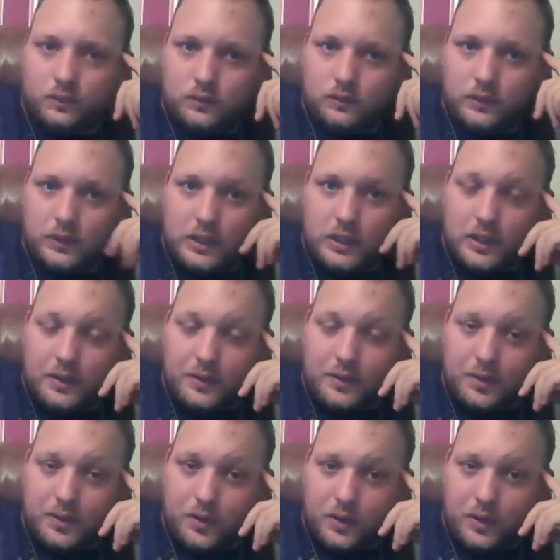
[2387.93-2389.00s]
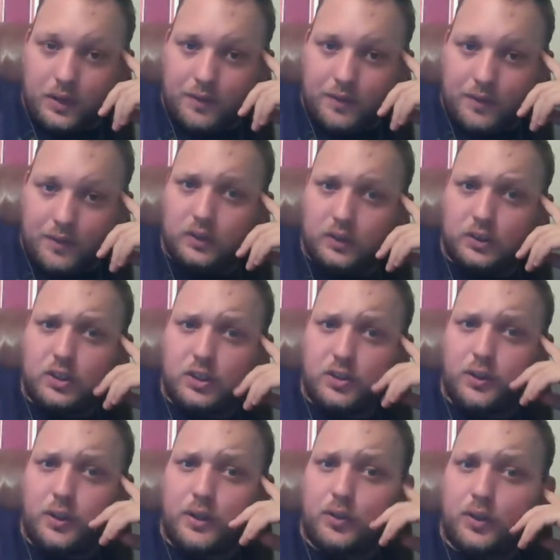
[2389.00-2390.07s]
I don't have the knowledge to do
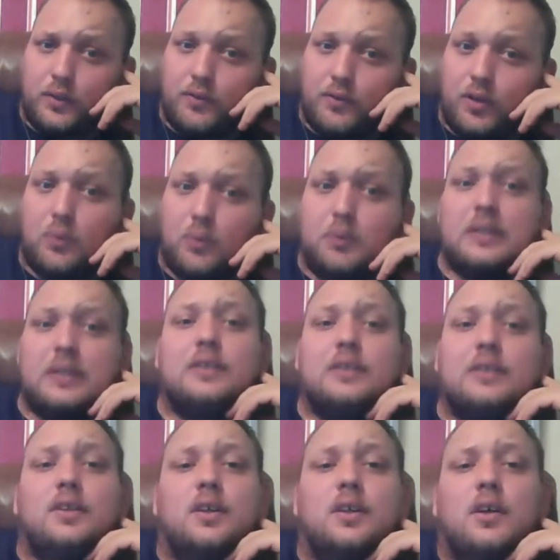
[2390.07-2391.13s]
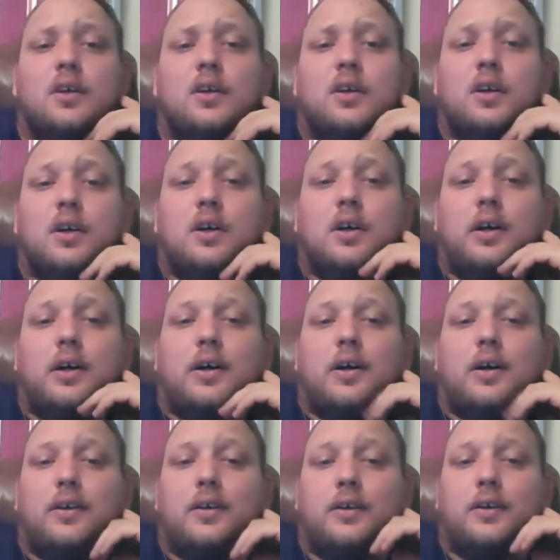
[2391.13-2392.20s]
Android development. To
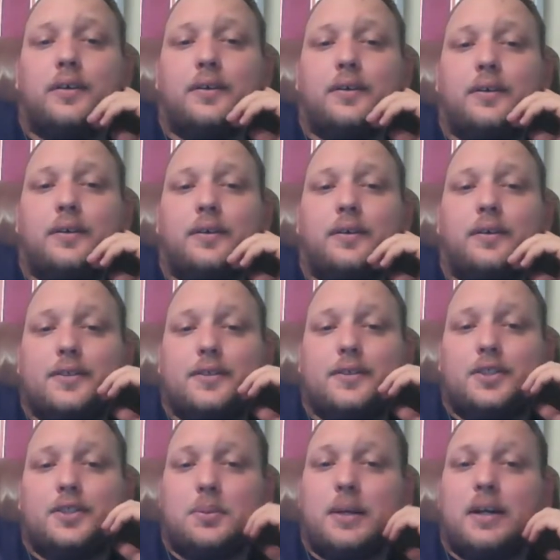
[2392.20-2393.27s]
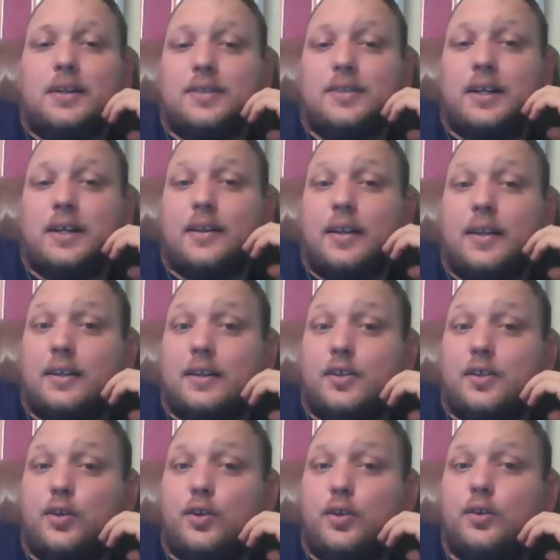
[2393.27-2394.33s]
be honest, I'd like to
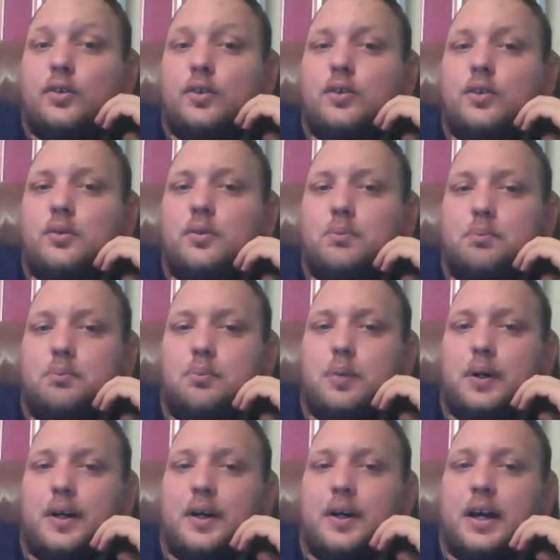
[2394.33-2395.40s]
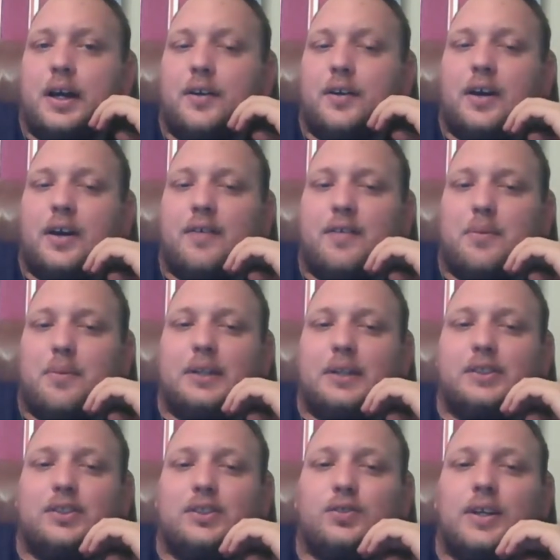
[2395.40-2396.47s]
learn, but I don't have the
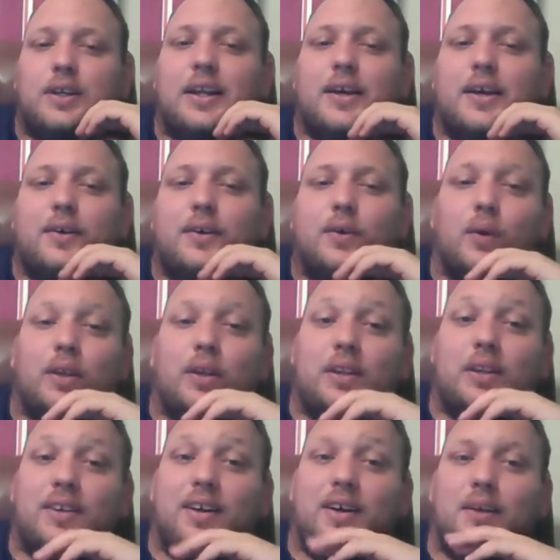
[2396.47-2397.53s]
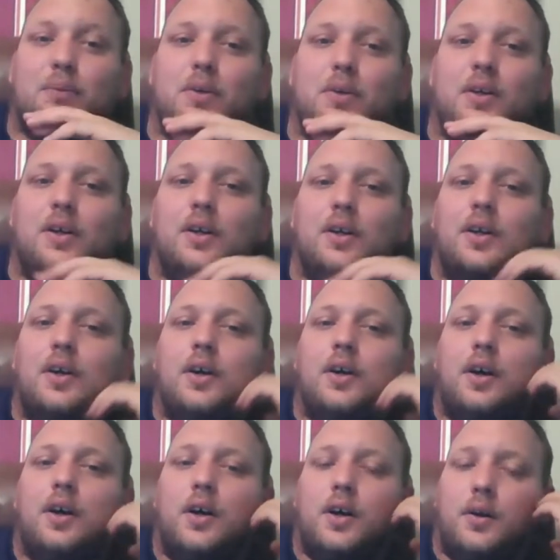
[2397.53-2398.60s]
patience right now or the time.
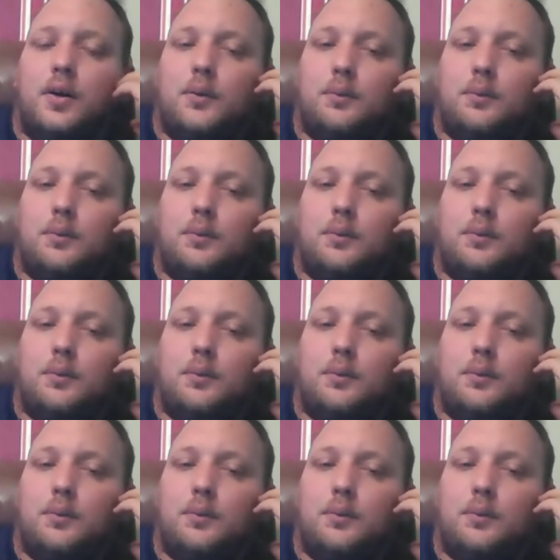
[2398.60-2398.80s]
I